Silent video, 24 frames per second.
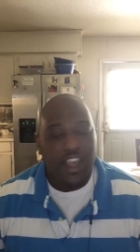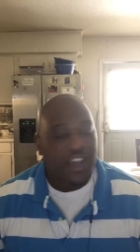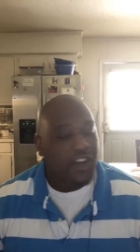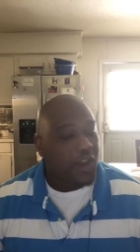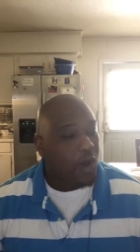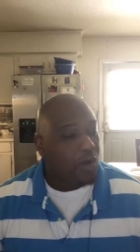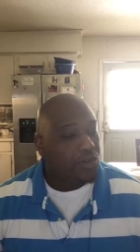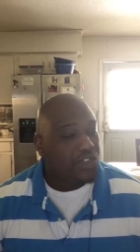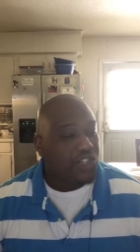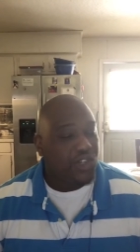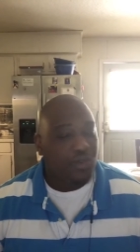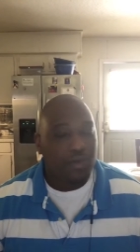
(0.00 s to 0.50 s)

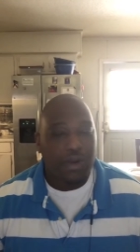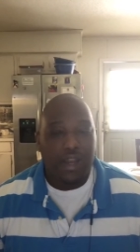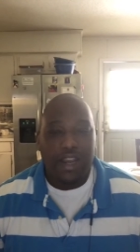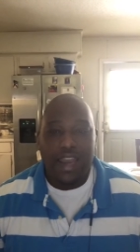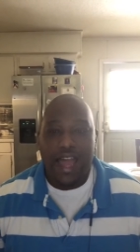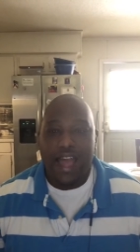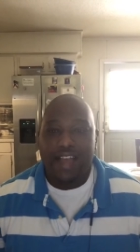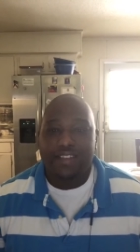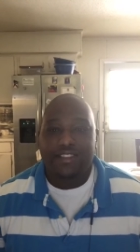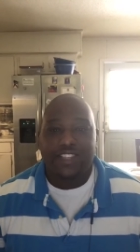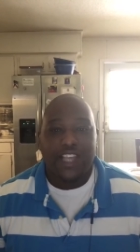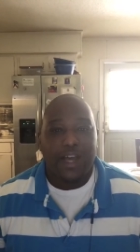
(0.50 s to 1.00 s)
Don't you
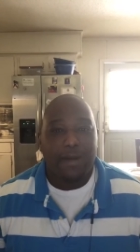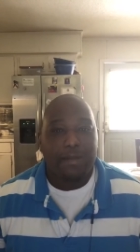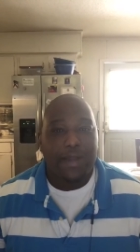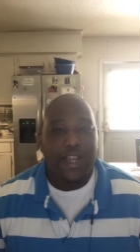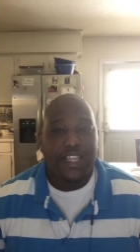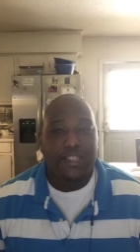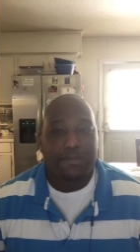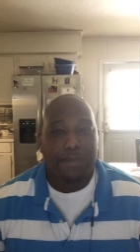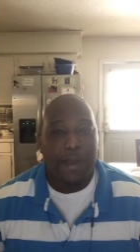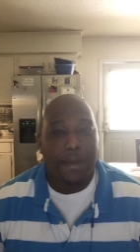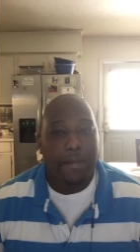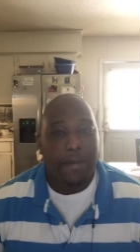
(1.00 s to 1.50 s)
realize some of
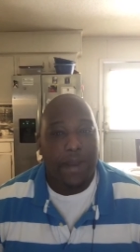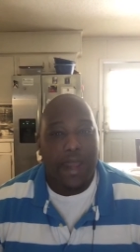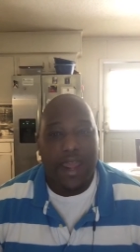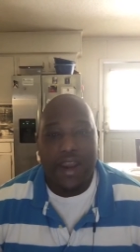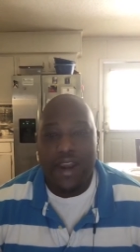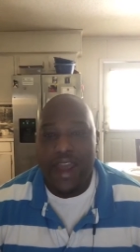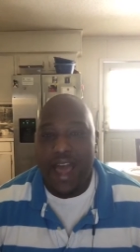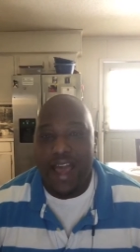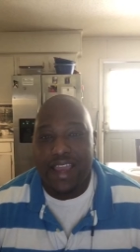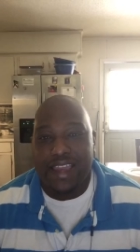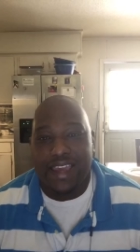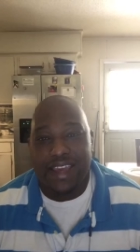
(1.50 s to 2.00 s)
these people, they
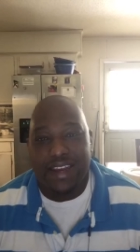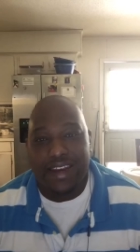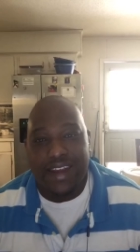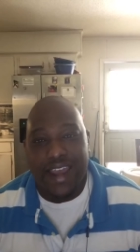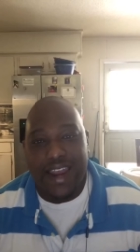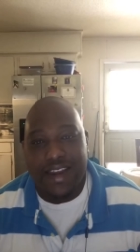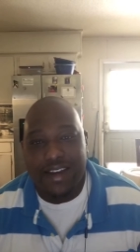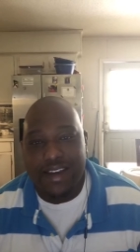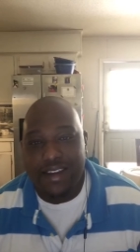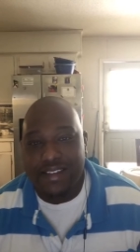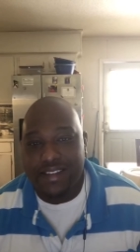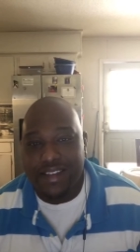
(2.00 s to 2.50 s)
not
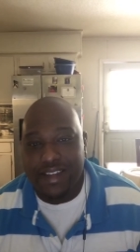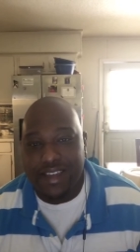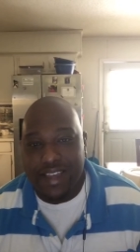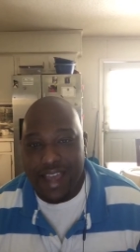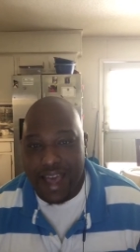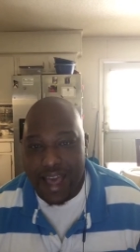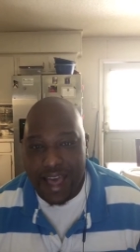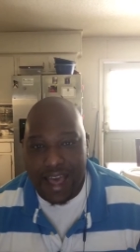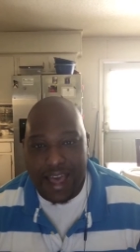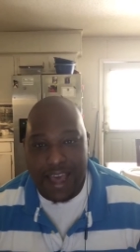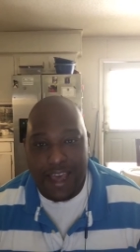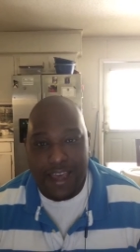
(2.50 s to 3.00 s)
connected to
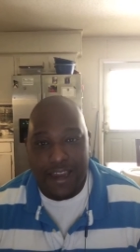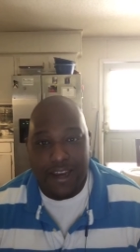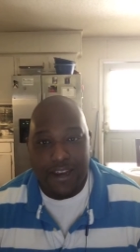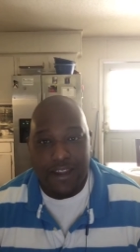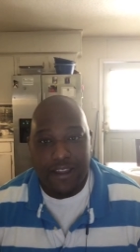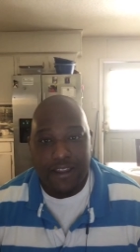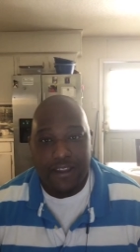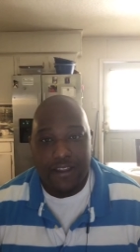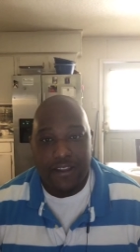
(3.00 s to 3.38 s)
God?